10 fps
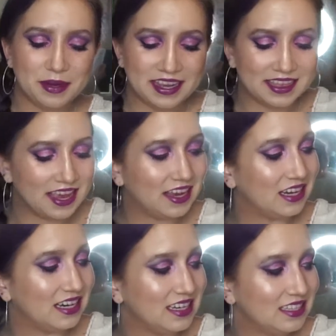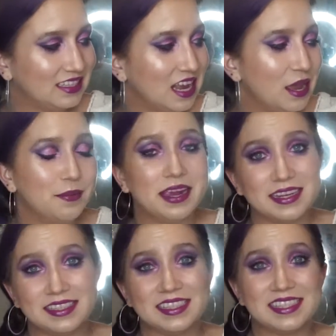me, thank goodness,
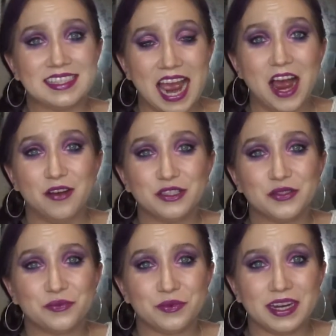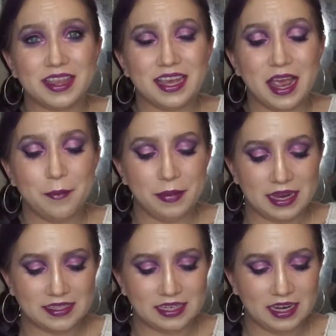because it sounds really
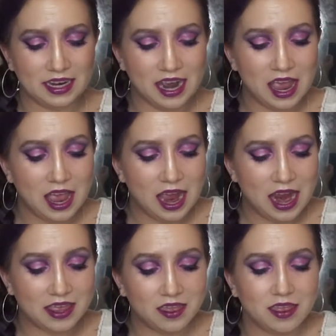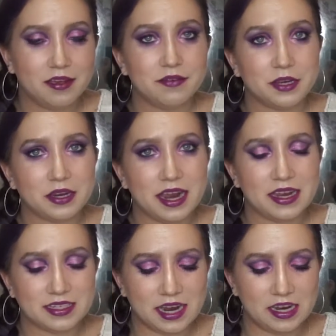amazing. I love a good
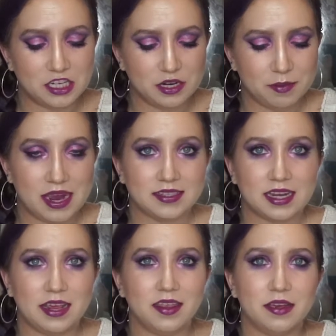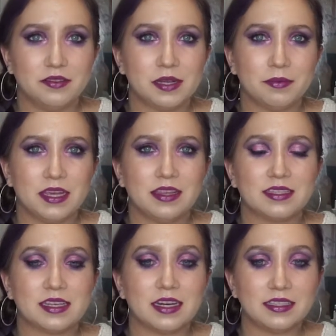anti-aging mask. I love something
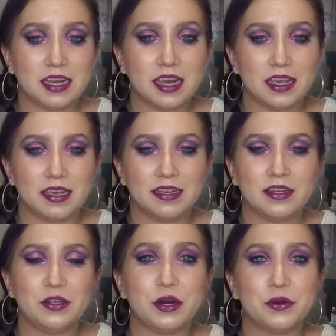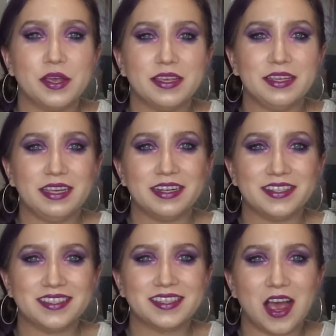that's gonna take, you know,
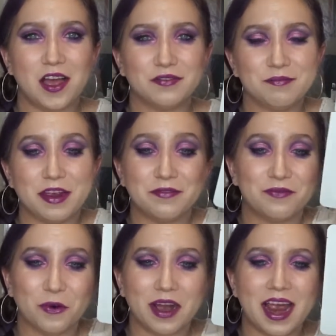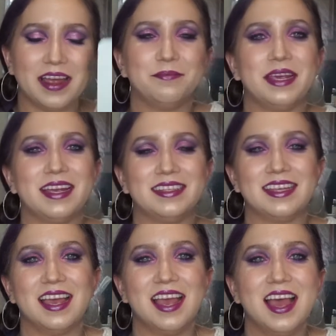years off my forehead, because